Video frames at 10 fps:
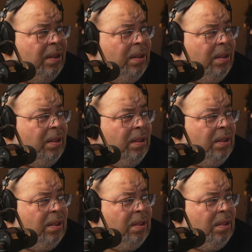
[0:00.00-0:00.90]

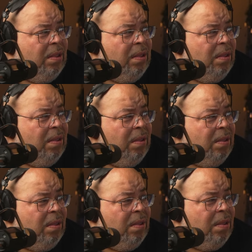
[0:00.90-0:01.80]

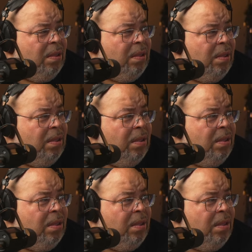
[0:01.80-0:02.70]

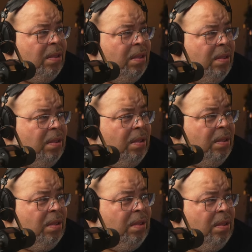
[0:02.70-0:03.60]

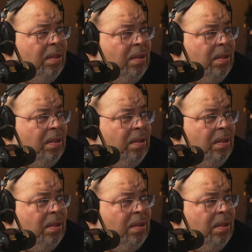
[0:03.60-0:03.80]
Nothing is said.